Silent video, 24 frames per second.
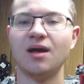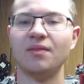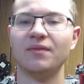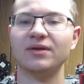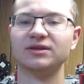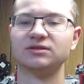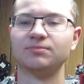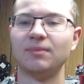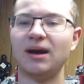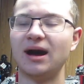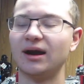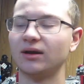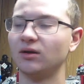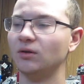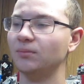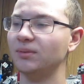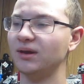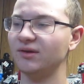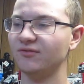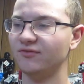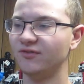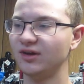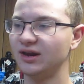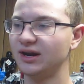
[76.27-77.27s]
This mock will
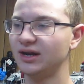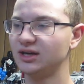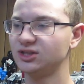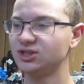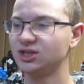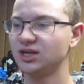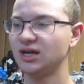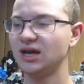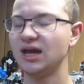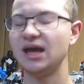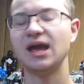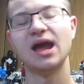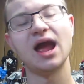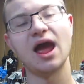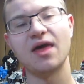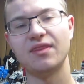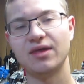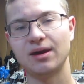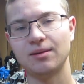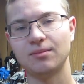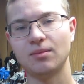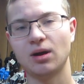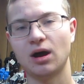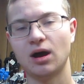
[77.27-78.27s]
be finished. And
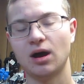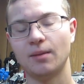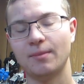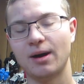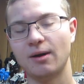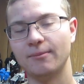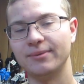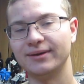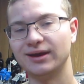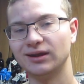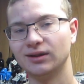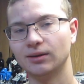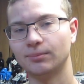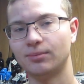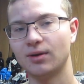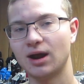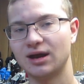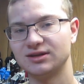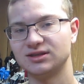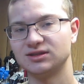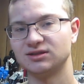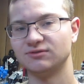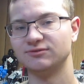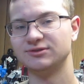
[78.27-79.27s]
then I'll begin the
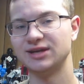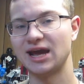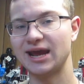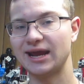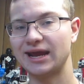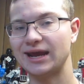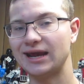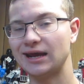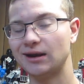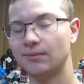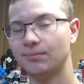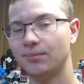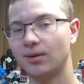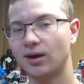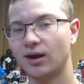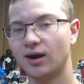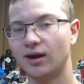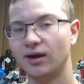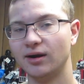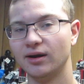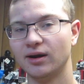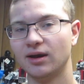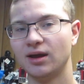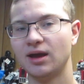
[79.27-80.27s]
process of taking it
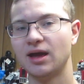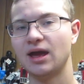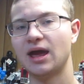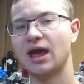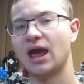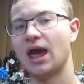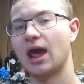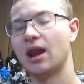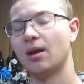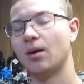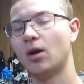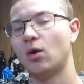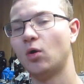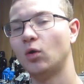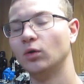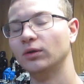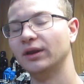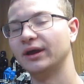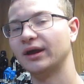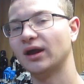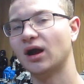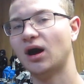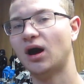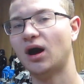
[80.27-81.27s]
apart and
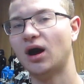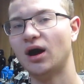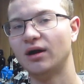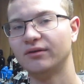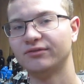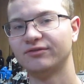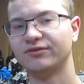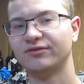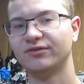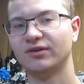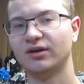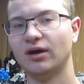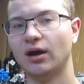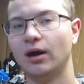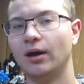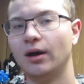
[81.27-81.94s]
holding off.